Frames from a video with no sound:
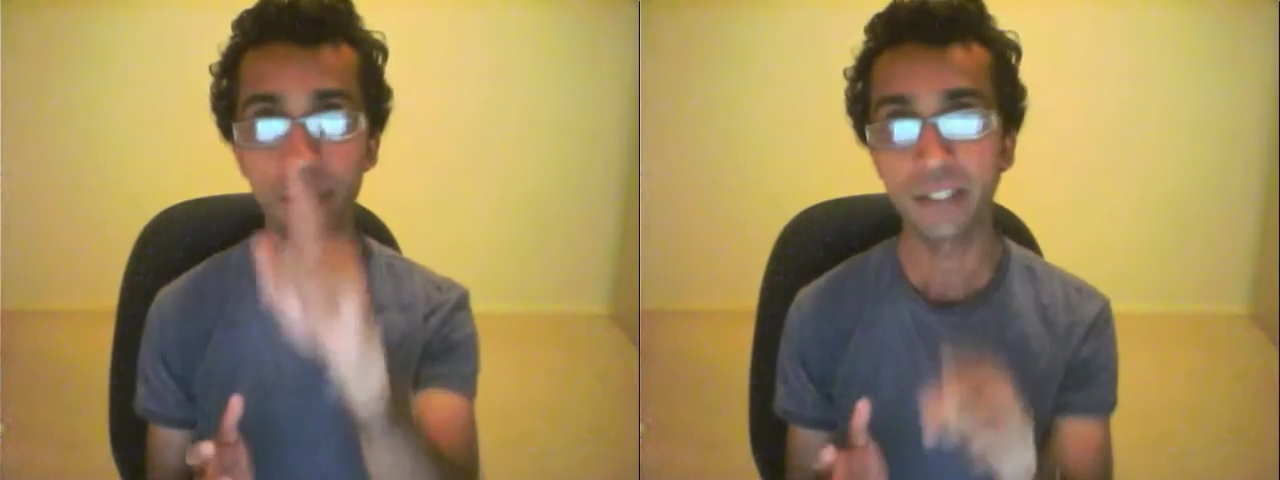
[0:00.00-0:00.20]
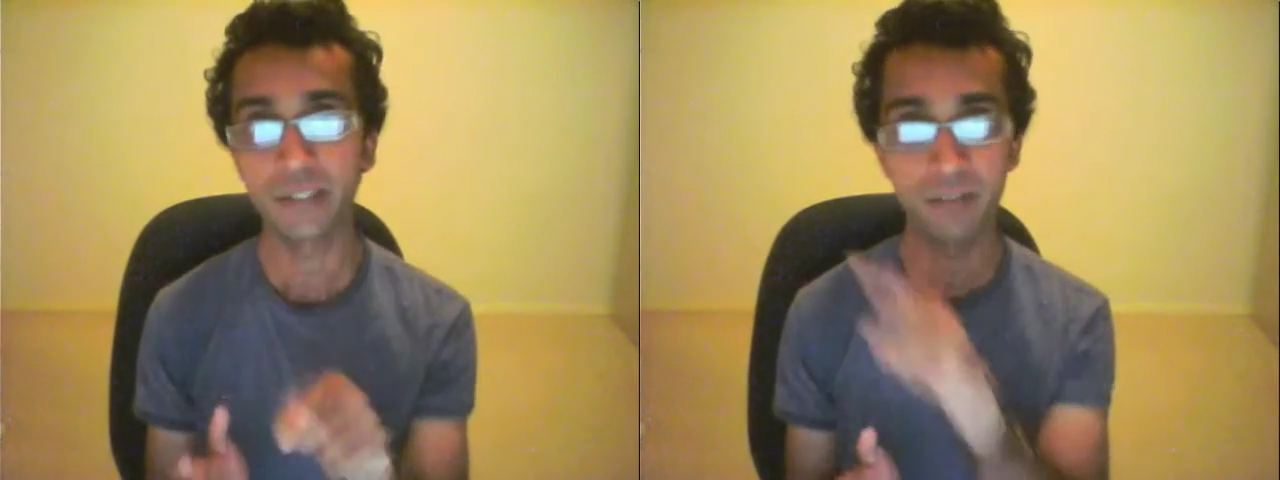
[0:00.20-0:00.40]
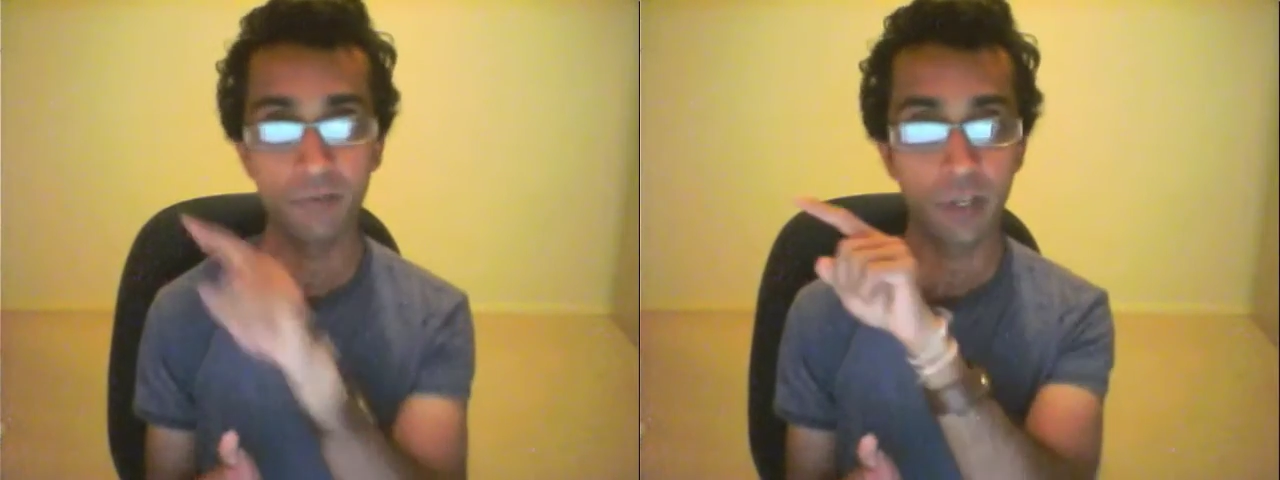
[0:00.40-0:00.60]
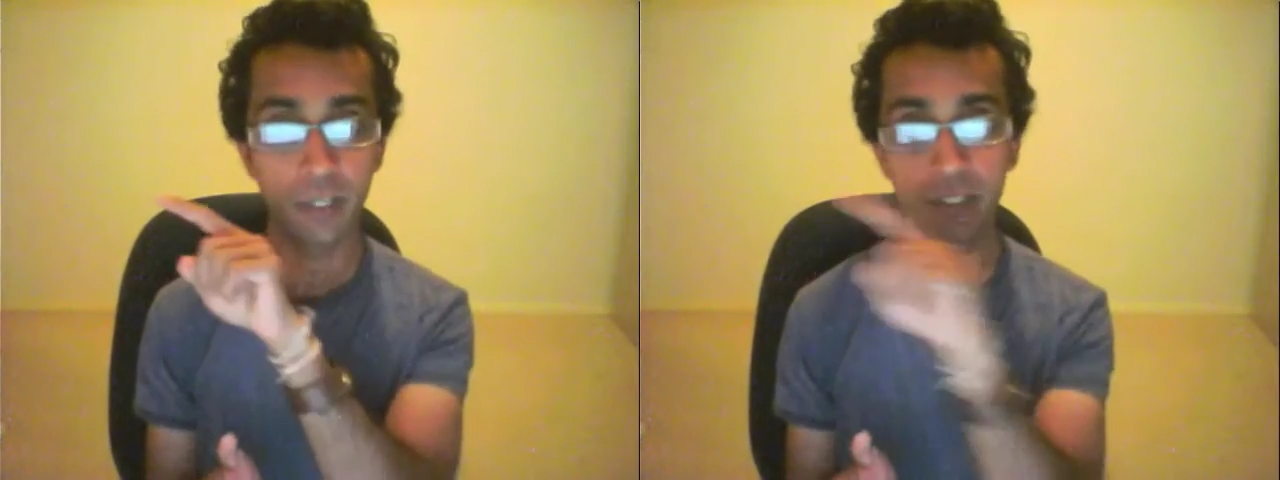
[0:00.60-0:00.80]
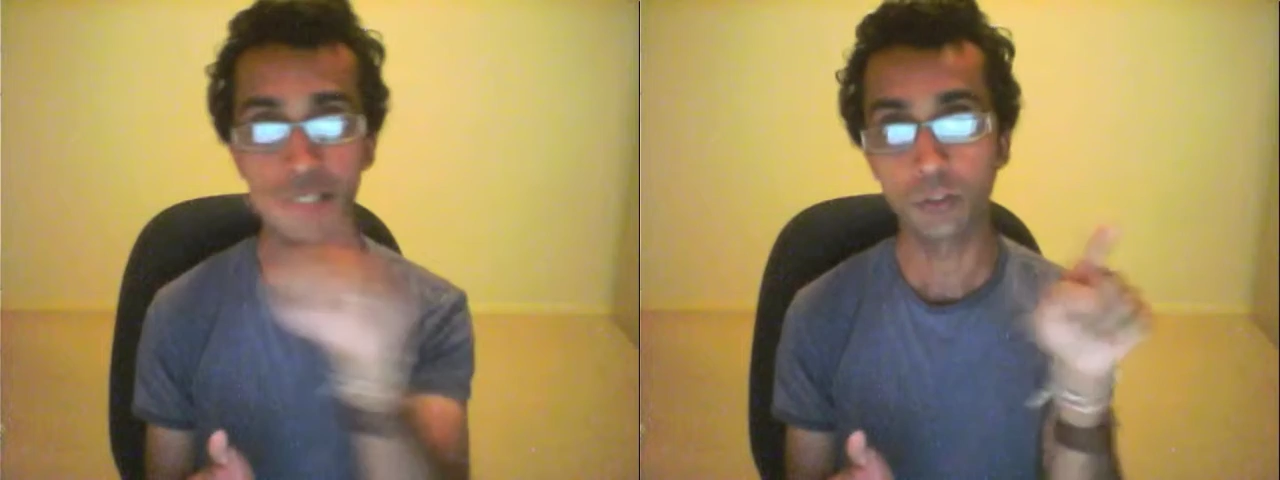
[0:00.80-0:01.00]
and it's
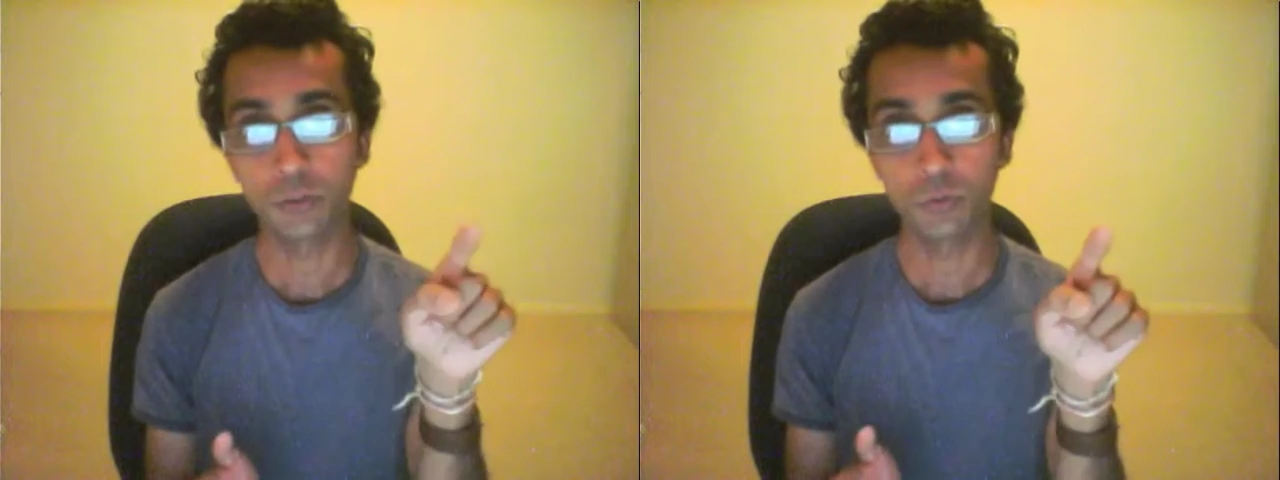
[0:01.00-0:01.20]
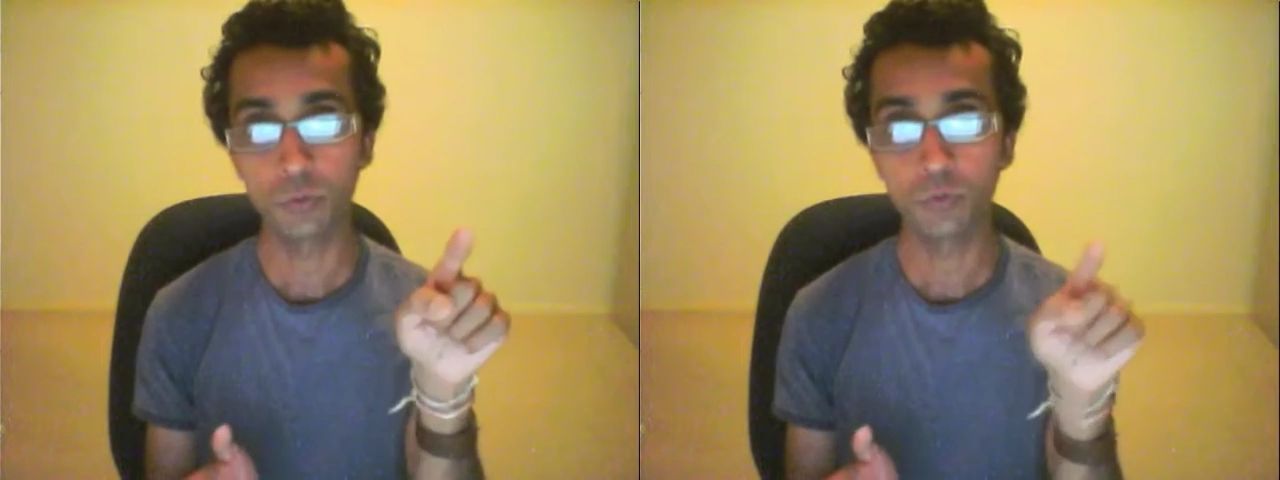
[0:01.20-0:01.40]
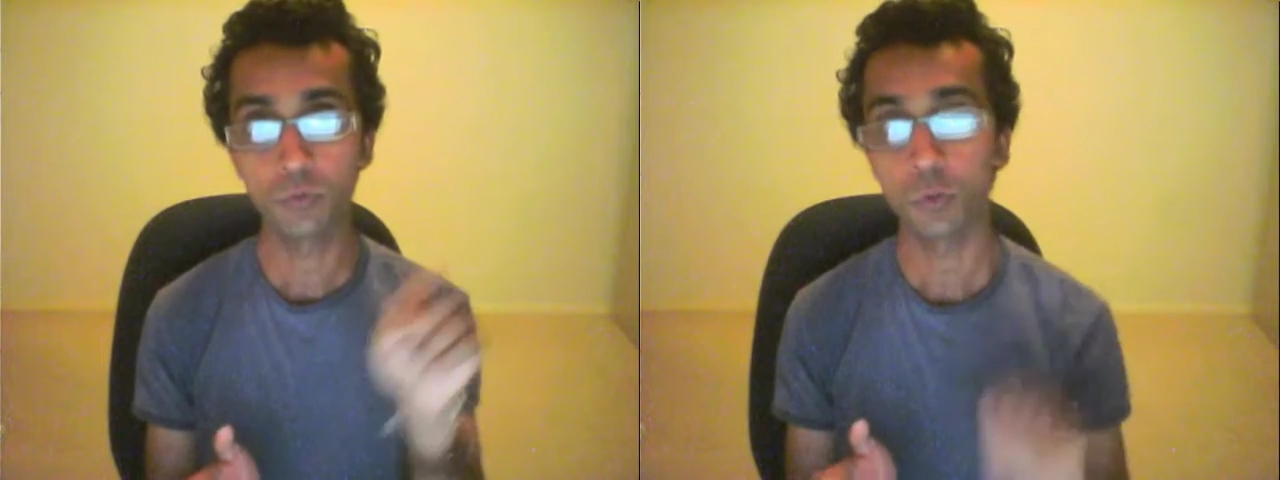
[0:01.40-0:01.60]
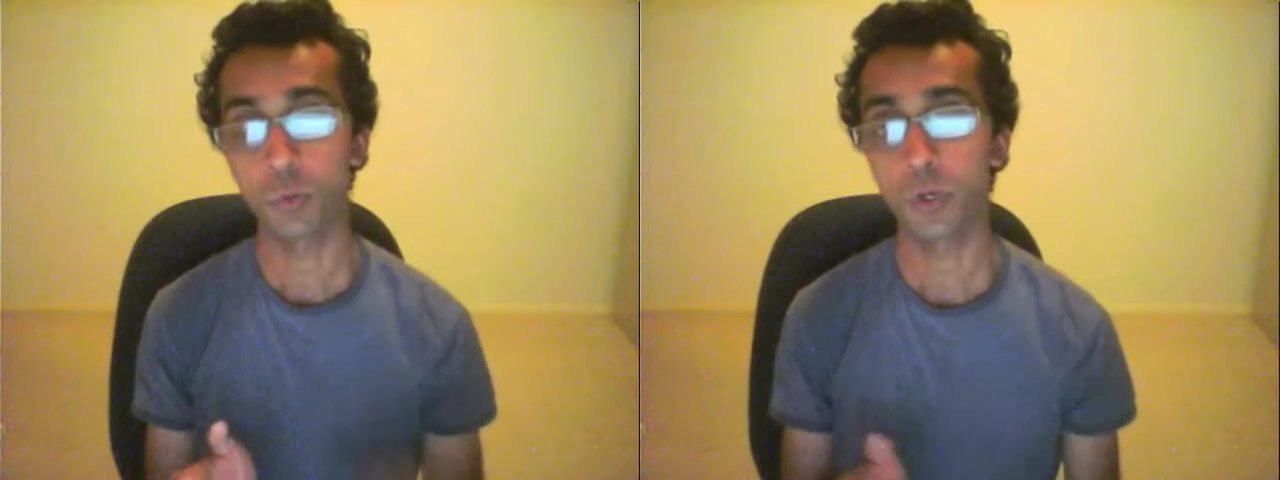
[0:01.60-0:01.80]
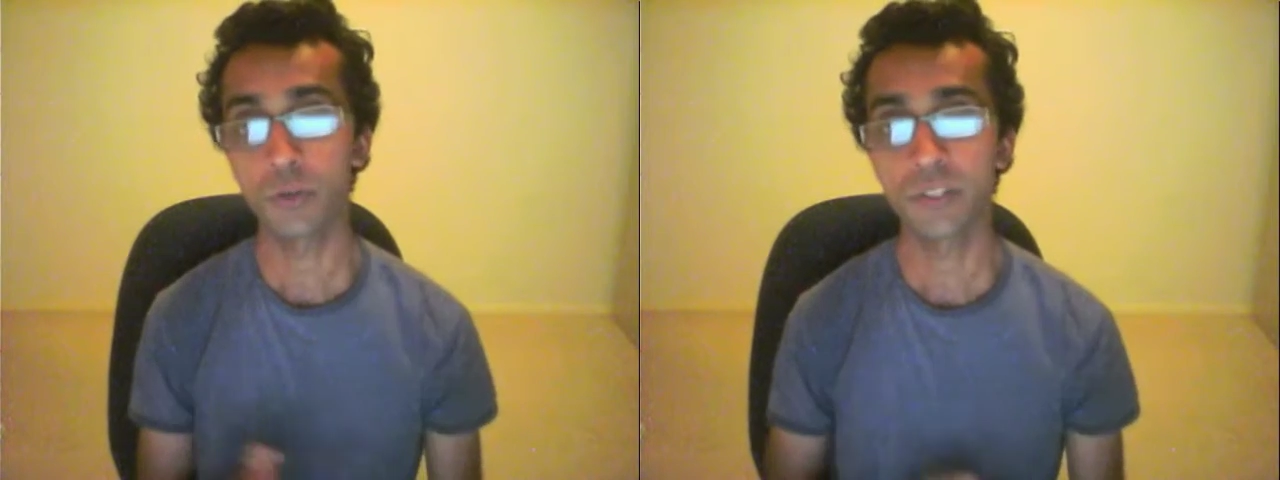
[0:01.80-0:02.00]
divided into four
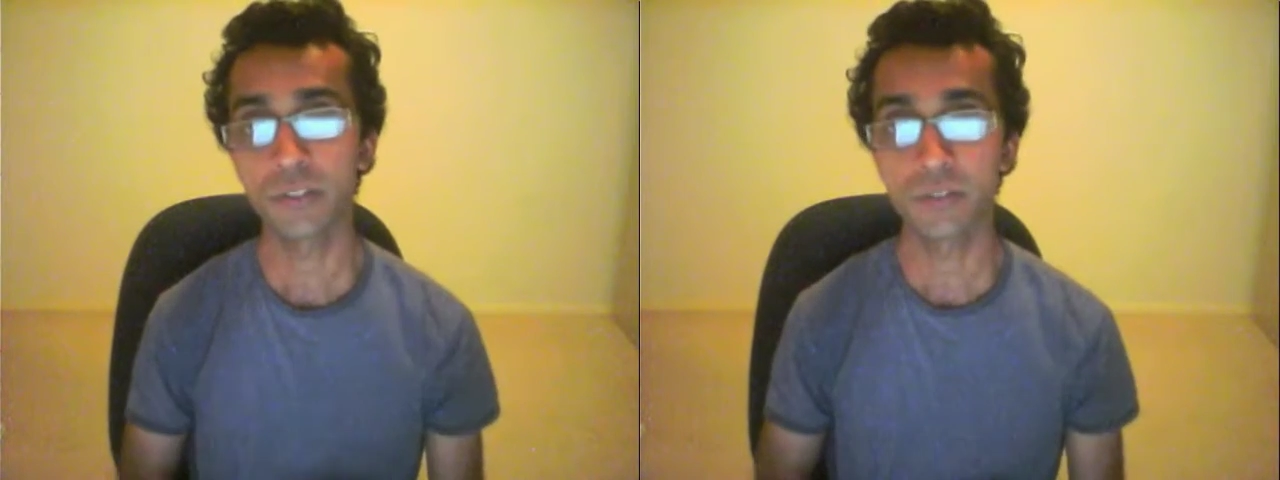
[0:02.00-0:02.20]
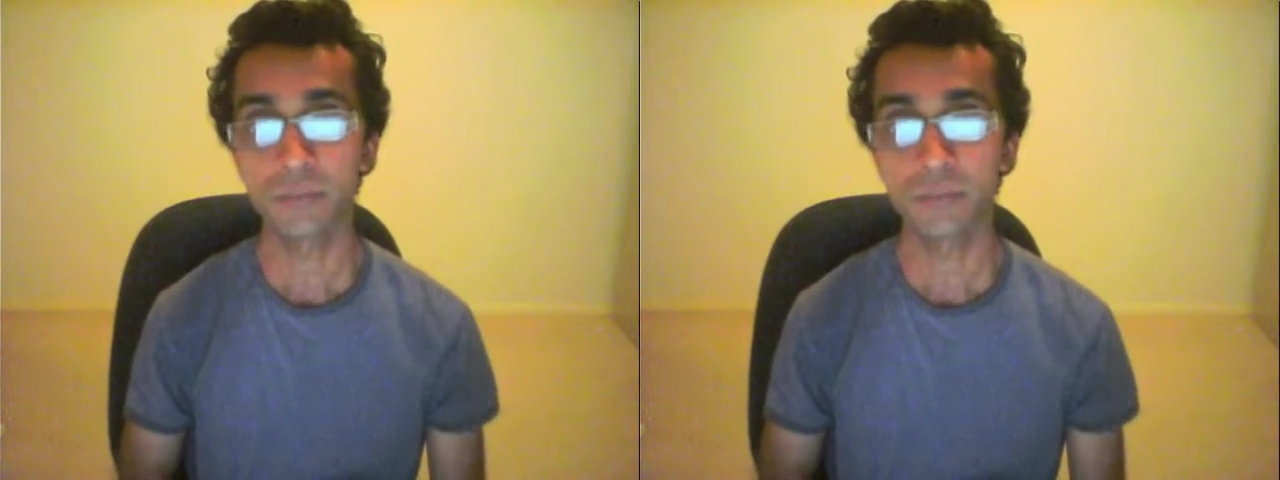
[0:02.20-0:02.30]
quadrants.